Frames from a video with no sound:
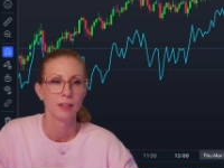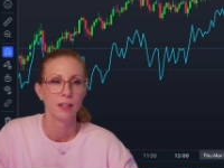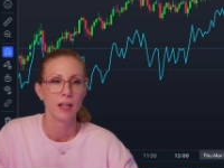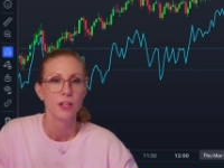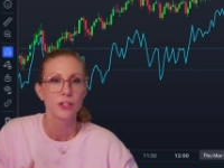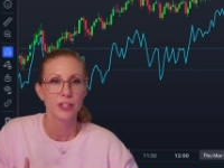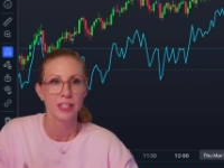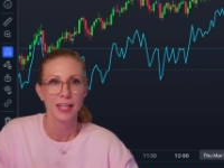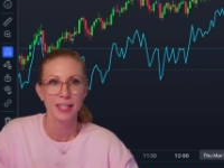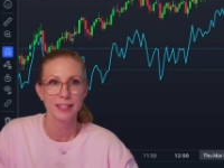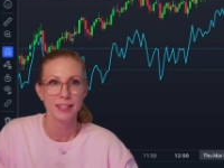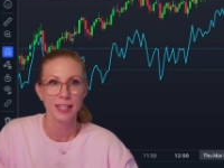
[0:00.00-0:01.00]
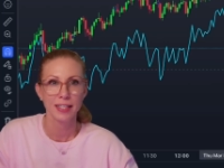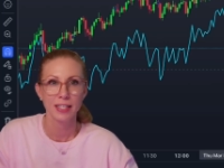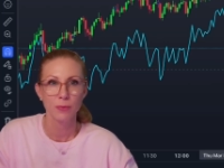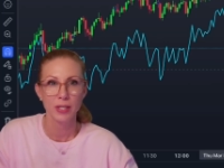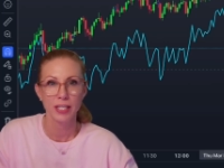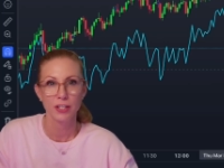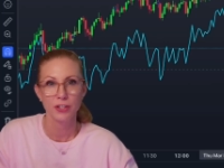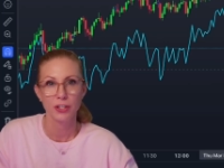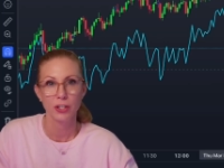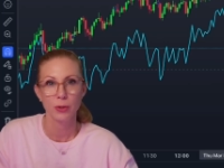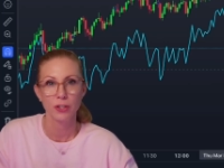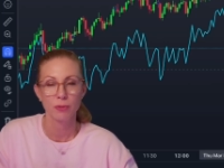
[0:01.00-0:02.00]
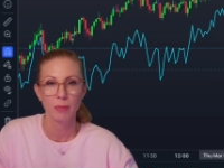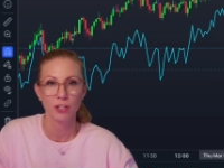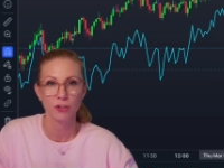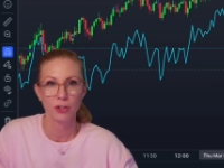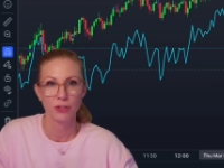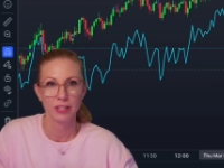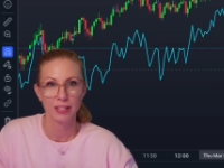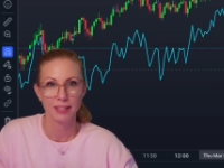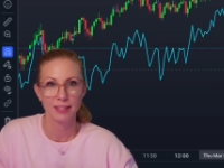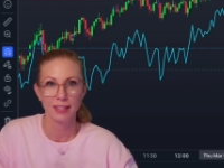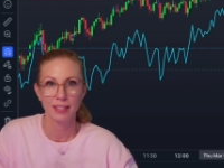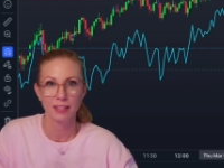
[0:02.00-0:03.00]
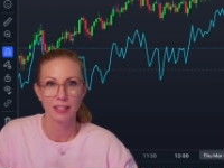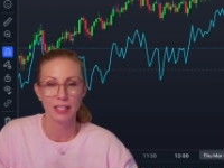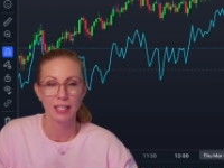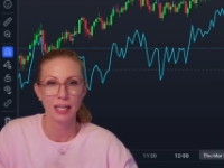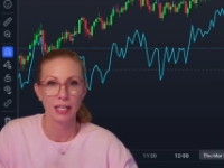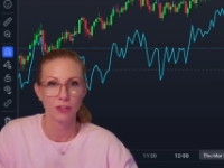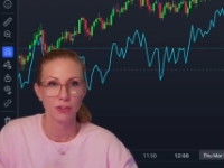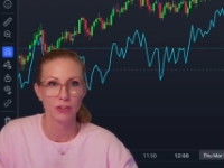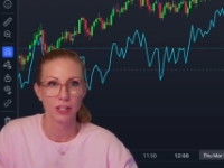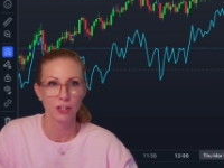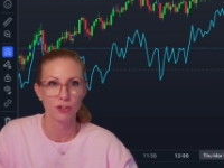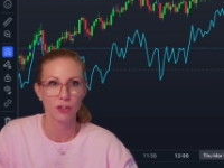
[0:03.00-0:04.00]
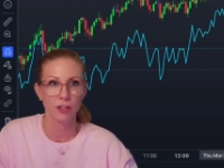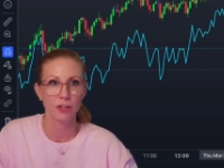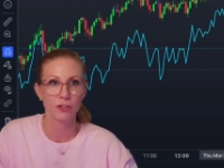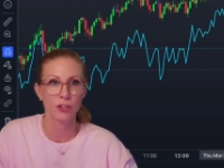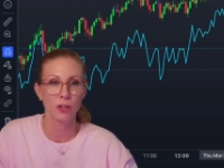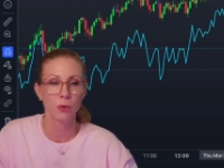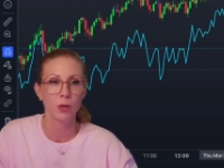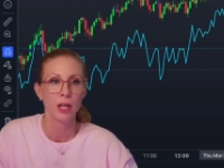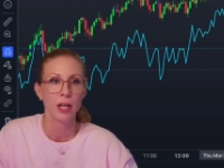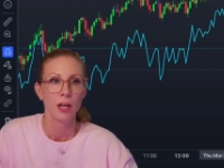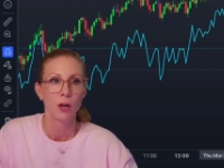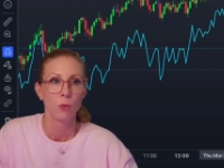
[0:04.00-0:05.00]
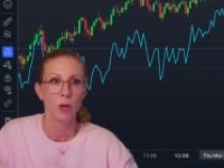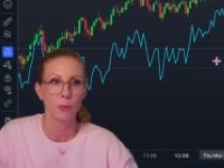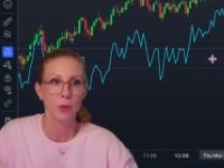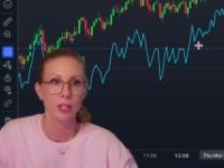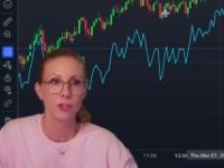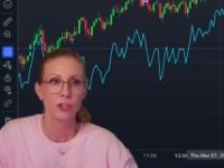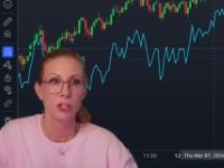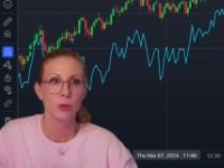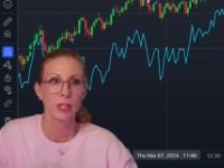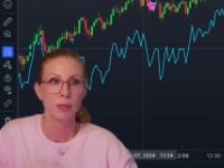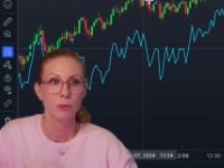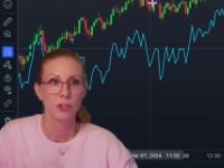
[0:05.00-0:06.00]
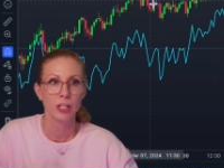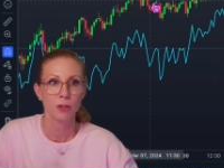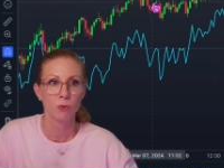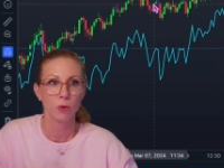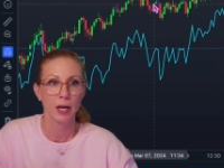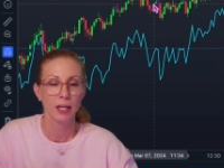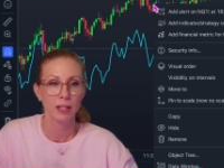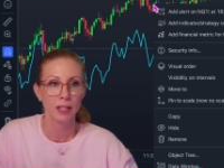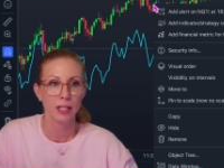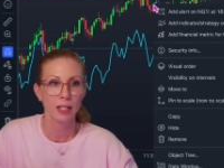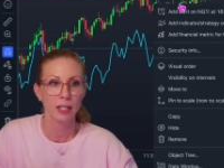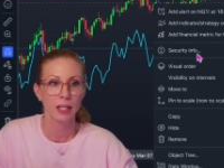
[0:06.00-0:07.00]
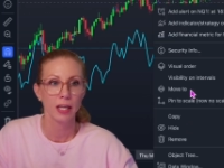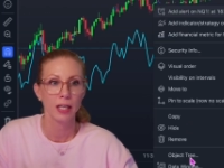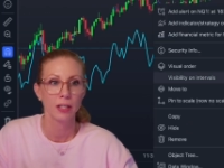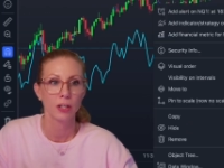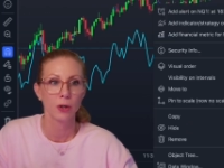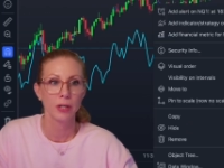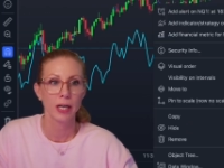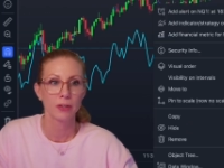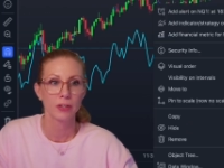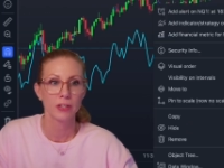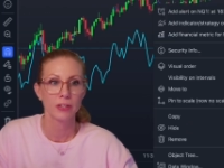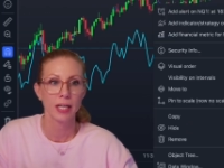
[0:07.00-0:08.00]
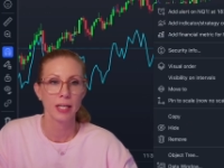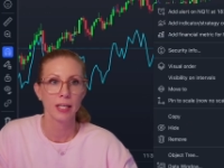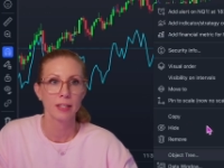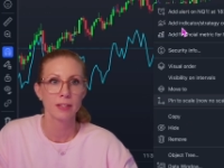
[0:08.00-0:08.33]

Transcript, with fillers: So the next thing that we need to do is make sure that this isn't a candlestick chart. So what we can do again is we can right click and go down to settings.